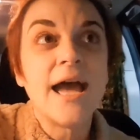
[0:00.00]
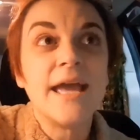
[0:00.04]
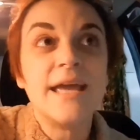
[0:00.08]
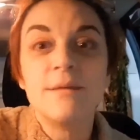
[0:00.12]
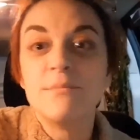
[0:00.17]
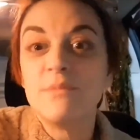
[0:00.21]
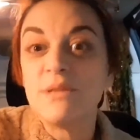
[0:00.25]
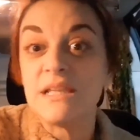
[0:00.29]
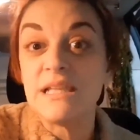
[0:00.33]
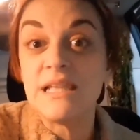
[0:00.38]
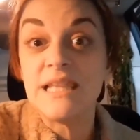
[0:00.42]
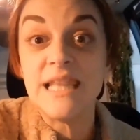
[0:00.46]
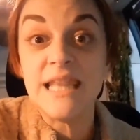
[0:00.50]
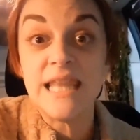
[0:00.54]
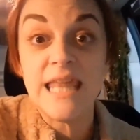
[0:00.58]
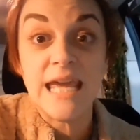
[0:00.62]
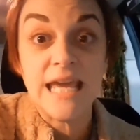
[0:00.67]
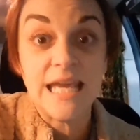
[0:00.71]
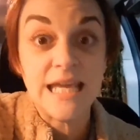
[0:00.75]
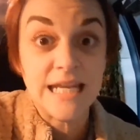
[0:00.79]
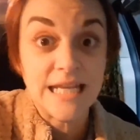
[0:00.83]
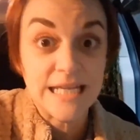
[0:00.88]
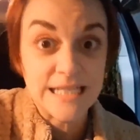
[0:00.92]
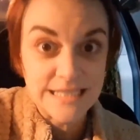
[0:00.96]
I am
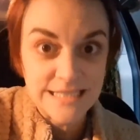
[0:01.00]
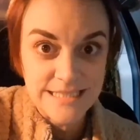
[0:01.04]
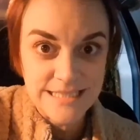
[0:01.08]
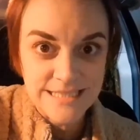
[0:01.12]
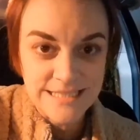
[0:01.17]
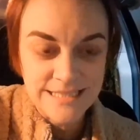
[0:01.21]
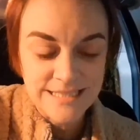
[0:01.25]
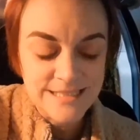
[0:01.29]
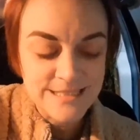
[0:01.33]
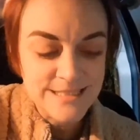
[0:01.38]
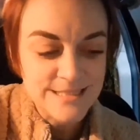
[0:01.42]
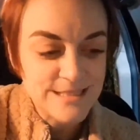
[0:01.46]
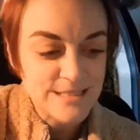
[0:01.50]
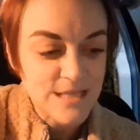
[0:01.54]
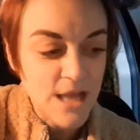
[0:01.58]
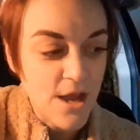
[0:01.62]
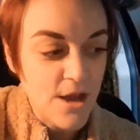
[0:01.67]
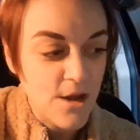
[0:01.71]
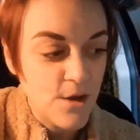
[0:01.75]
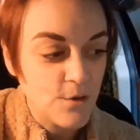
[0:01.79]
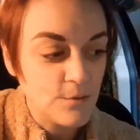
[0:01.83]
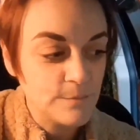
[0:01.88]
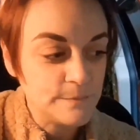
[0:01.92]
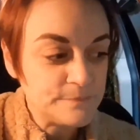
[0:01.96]
elated.
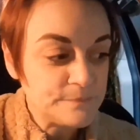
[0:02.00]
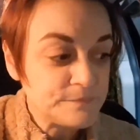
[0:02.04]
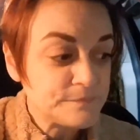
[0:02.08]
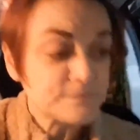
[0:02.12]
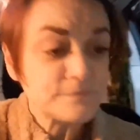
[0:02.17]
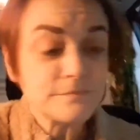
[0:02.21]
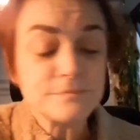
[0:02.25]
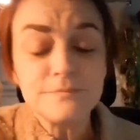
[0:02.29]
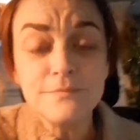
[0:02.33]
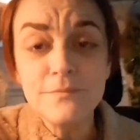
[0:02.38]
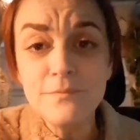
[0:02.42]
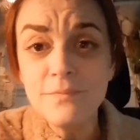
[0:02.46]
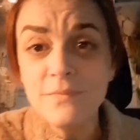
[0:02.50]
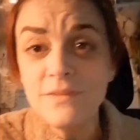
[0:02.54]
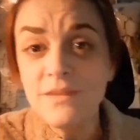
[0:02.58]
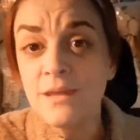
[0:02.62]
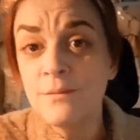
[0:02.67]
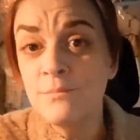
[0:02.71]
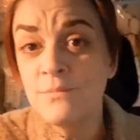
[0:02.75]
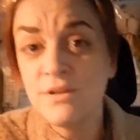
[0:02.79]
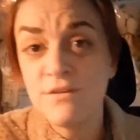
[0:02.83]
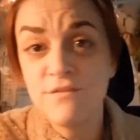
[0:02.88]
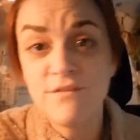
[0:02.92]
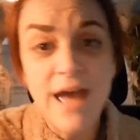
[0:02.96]
So
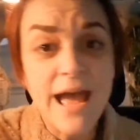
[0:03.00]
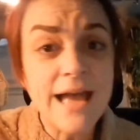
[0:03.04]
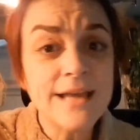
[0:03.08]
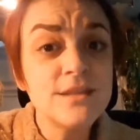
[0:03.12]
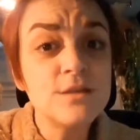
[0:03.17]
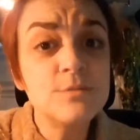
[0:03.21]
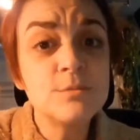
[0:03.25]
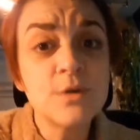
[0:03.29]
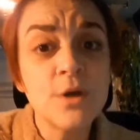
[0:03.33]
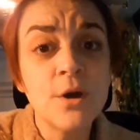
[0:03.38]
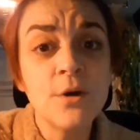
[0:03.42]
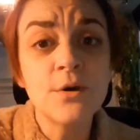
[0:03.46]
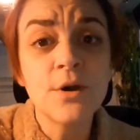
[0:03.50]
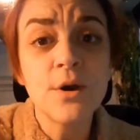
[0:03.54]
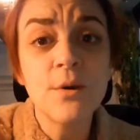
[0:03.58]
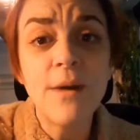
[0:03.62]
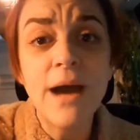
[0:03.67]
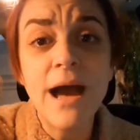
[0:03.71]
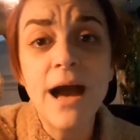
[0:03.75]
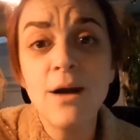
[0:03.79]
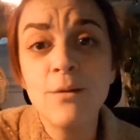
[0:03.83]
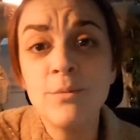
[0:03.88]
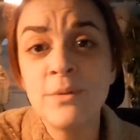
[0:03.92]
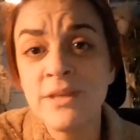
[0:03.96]
I'm gonna vacuum
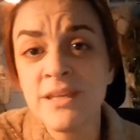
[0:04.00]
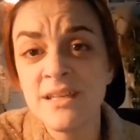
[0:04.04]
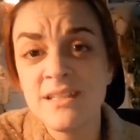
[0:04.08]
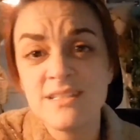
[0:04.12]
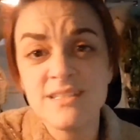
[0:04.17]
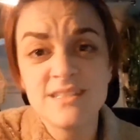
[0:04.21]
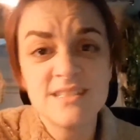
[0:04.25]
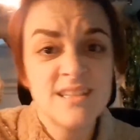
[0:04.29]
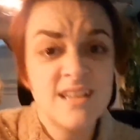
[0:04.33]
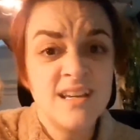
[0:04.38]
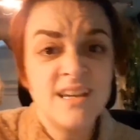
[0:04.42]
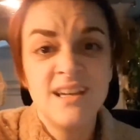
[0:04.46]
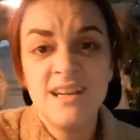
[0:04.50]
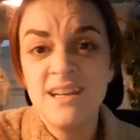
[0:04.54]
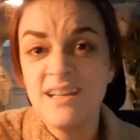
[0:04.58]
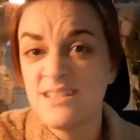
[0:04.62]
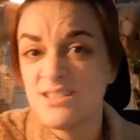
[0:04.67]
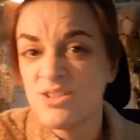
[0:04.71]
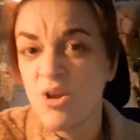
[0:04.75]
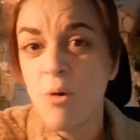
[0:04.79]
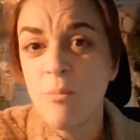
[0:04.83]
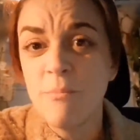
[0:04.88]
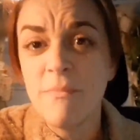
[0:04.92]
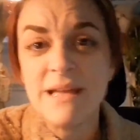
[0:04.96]
Coco out because
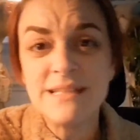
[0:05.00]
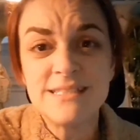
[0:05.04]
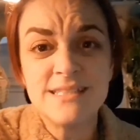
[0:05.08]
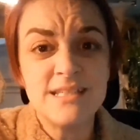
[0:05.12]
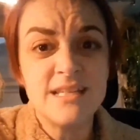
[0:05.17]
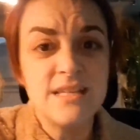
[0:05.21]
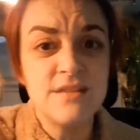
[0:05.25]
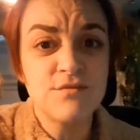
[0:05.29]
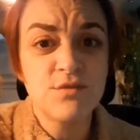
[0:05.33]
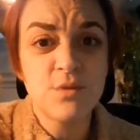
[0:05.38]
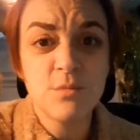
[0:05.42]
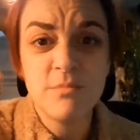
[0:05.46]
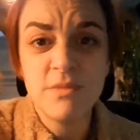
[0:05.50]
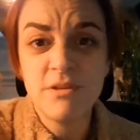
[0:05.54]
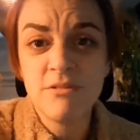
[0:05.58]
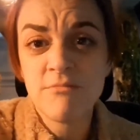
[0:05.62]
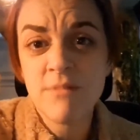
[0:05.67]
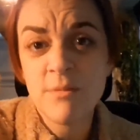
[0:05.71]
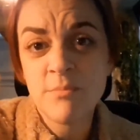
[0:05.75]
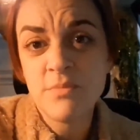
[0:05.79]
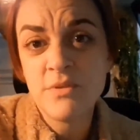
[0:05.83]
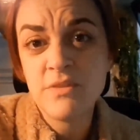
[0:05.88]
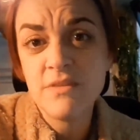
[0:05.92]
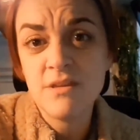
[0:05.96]
it's all messy from
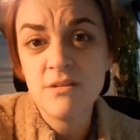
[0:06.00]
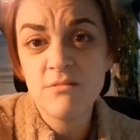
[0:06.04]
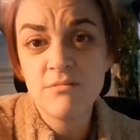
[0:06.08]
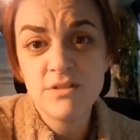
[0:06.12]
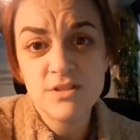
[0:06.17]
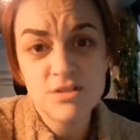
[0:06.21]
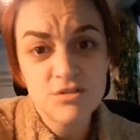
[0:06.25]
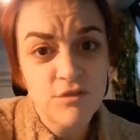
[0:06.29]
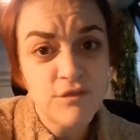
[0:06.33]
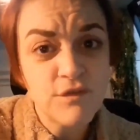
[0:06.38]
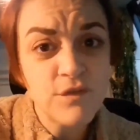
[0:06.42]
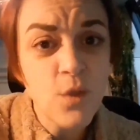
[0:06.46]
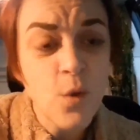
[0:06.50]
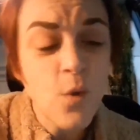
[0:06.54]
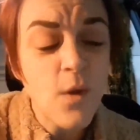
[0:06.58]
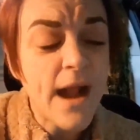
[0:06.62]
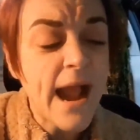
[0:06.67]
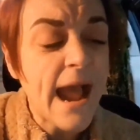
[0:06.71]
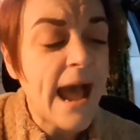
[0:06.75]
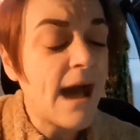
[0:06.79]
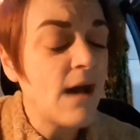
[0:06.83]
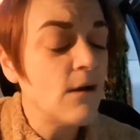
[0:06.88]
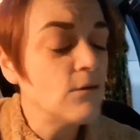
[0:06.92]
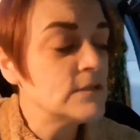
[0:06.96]
me ripping the original
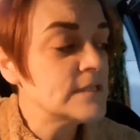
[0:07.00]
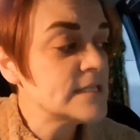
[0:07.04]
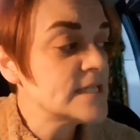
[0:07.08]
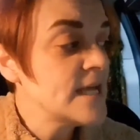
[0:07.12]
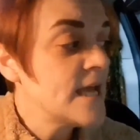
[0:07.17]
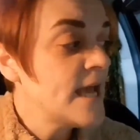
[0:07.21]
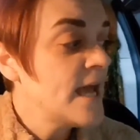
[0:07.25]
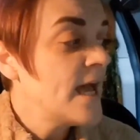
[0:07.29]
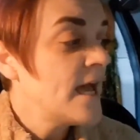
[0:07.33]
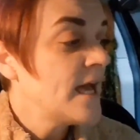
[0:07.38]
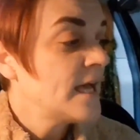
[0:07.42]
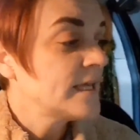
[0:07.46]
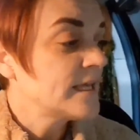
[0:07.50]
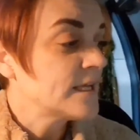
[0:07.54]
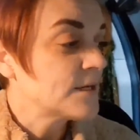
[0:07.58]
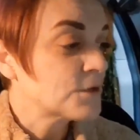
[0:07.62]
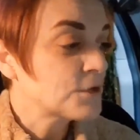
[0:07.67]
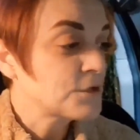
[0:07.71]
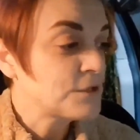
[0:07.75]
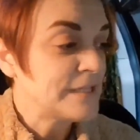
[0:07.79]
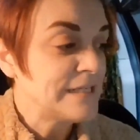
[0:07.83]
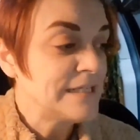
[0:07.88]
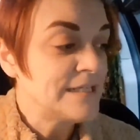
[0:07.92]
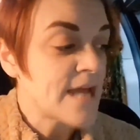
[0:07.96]
floor out,
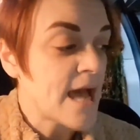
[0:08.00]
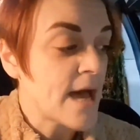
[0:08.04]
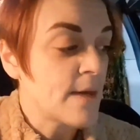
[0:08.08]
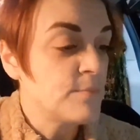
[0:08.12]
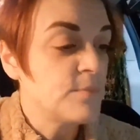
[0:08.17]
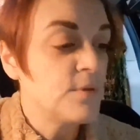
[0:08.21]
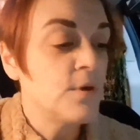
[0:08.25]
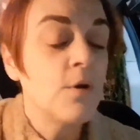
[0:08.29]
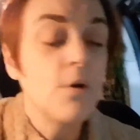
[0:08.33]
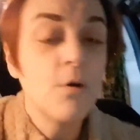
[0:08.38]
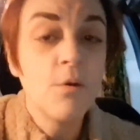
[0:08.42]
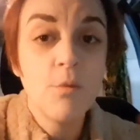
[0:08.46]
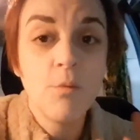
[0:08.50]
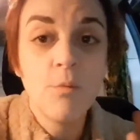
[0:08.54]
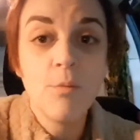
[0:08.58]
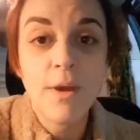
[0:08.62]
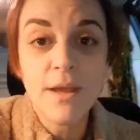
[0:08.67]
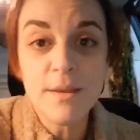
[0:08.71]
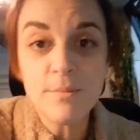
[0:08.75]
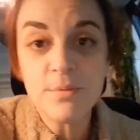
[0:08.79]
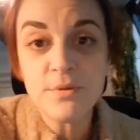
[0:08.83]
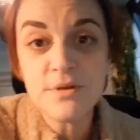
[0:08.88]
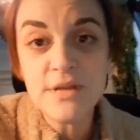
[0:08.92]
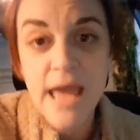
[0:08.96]
get her cleaned up,
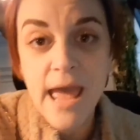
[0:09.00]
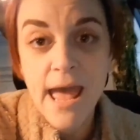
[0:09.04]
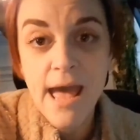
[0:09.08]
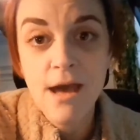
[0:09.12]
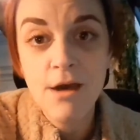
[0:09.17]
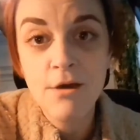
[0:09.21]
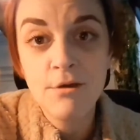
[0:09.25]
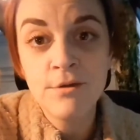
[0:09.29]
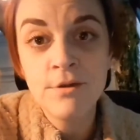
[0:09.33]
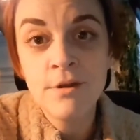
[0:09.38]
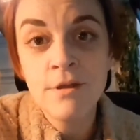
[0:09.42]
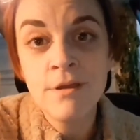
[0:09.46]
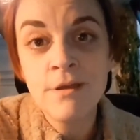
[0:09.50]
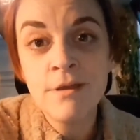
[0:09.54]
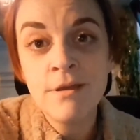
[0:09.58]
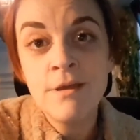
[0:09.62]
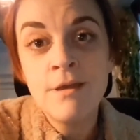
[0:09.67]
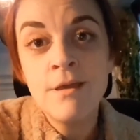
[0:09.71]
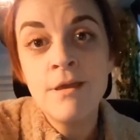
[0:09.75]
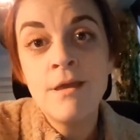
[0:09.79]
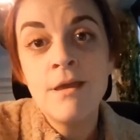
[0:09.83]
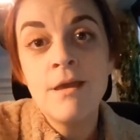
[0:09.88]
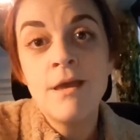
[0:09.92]
wipe her down,